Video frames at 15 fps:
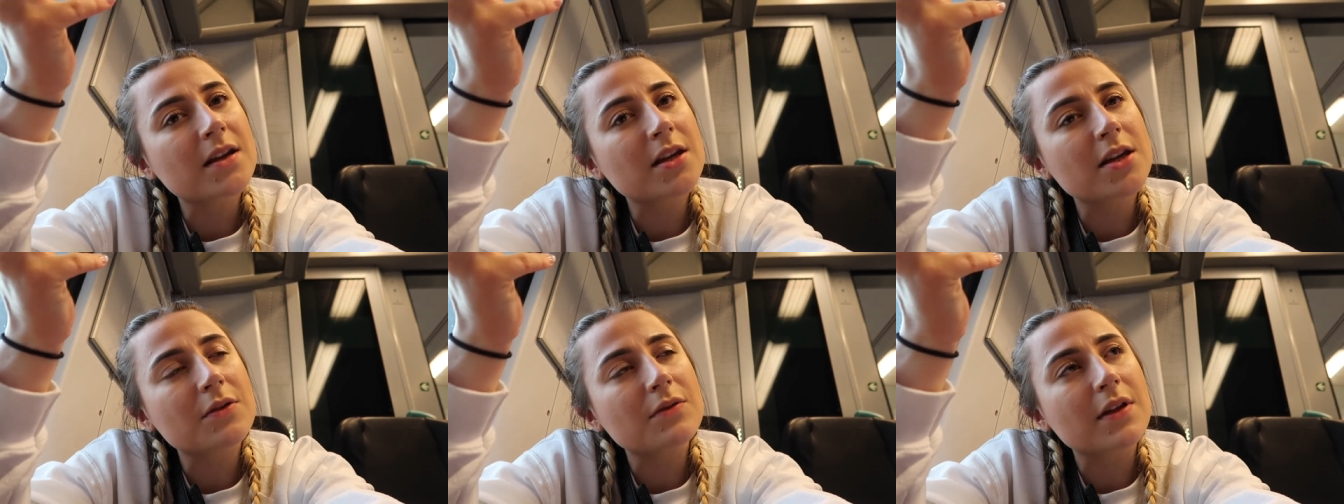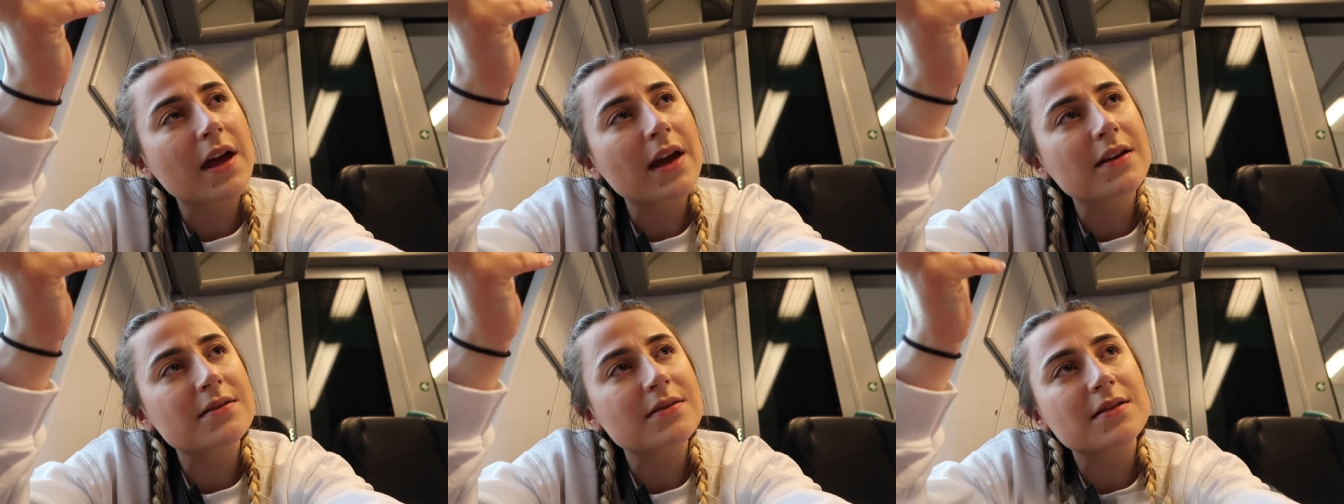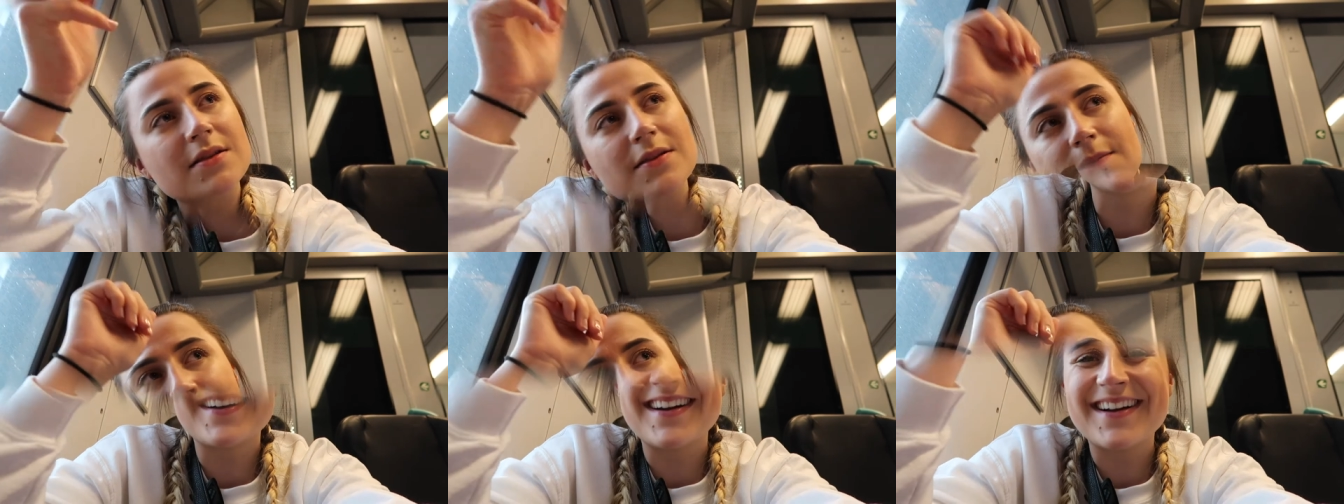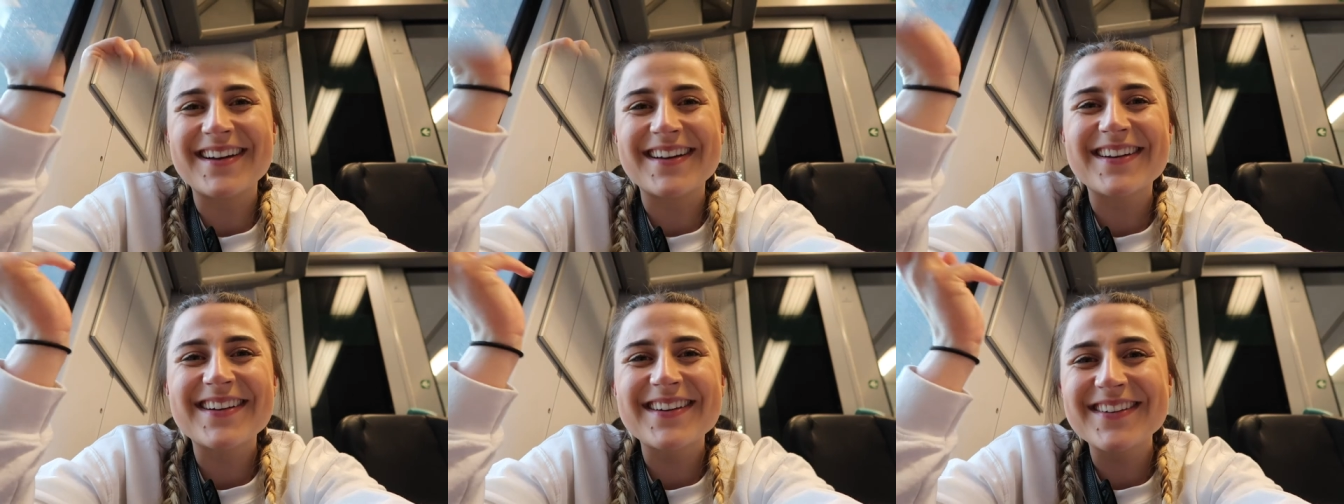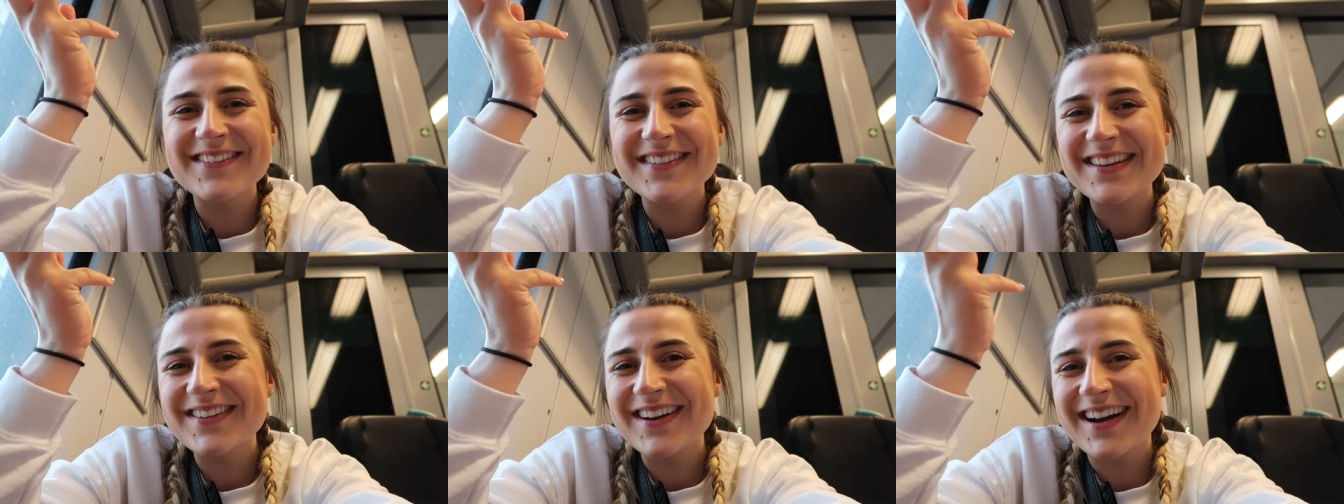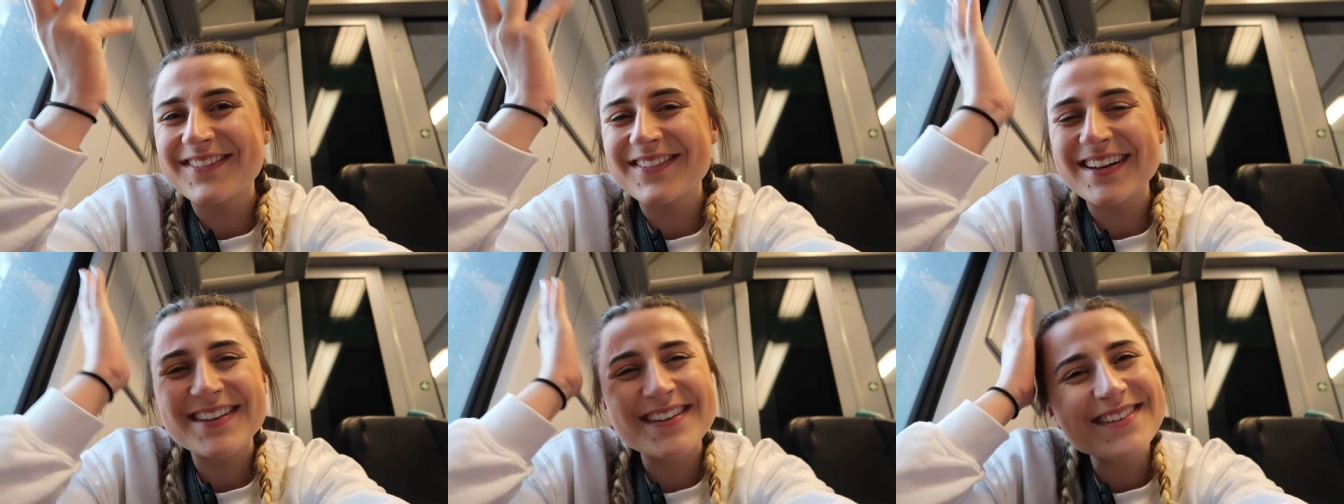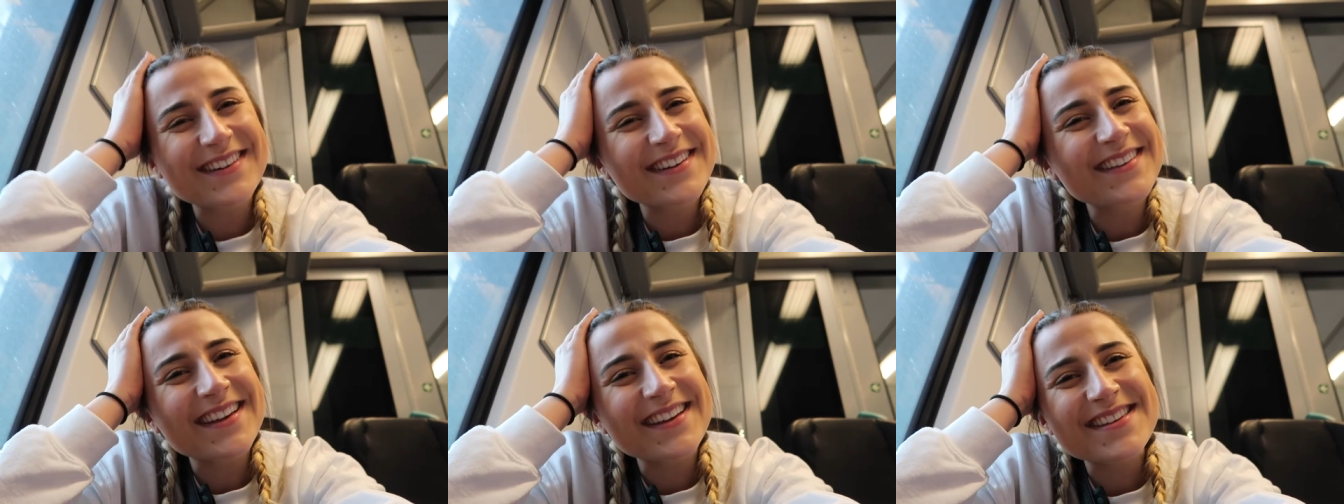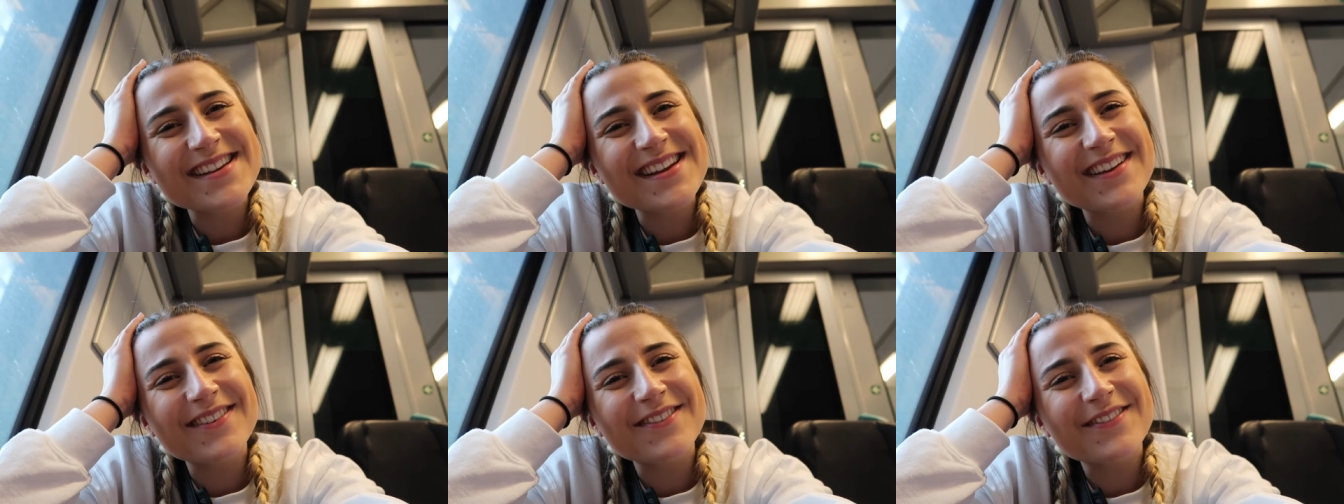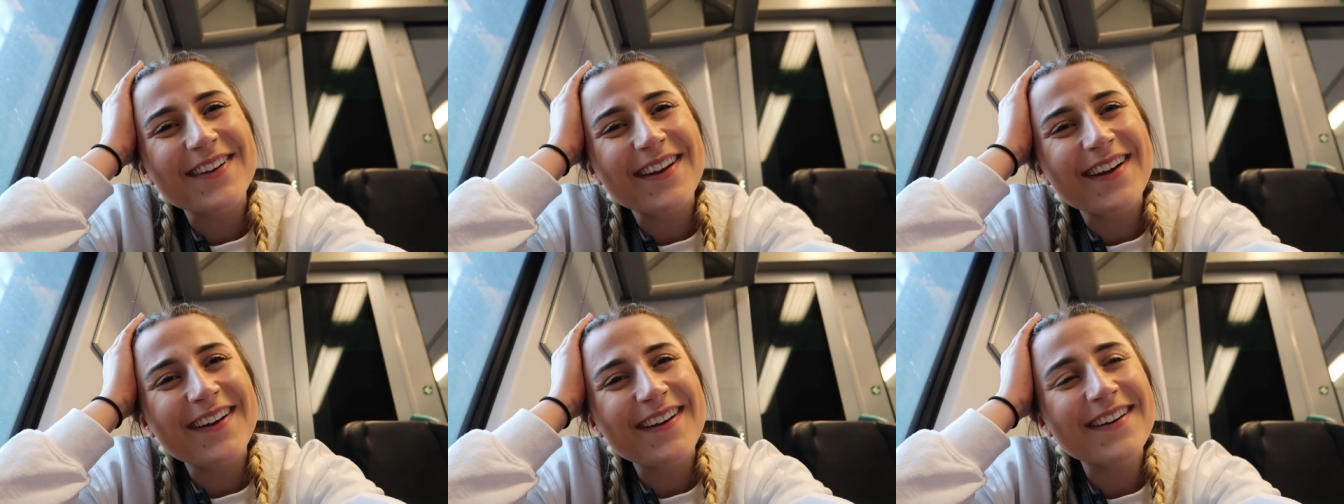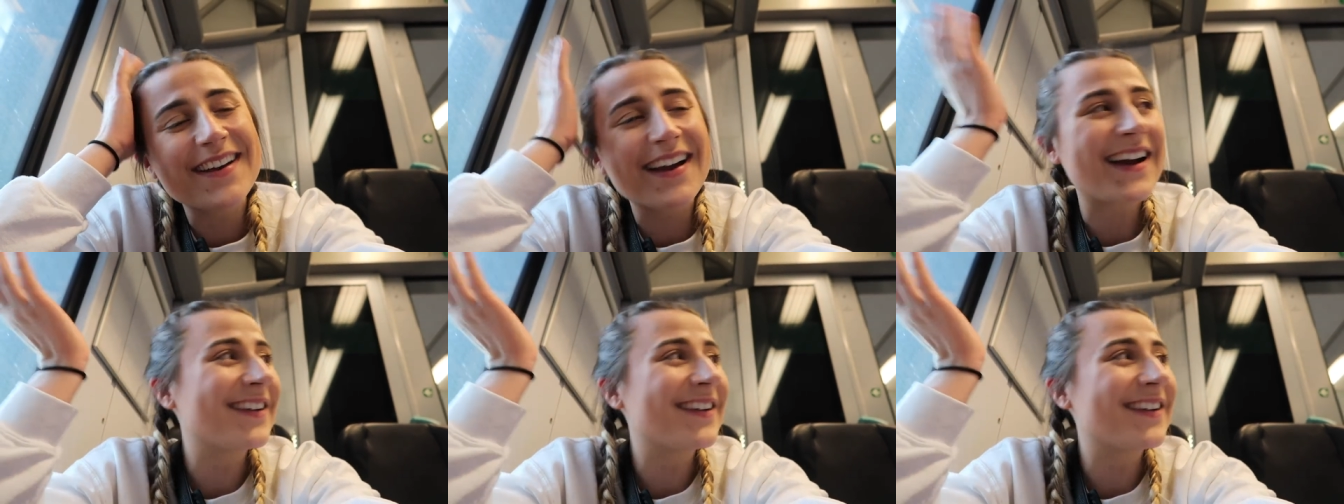Cue the exit. So I hope you have enjoyed this little vlog.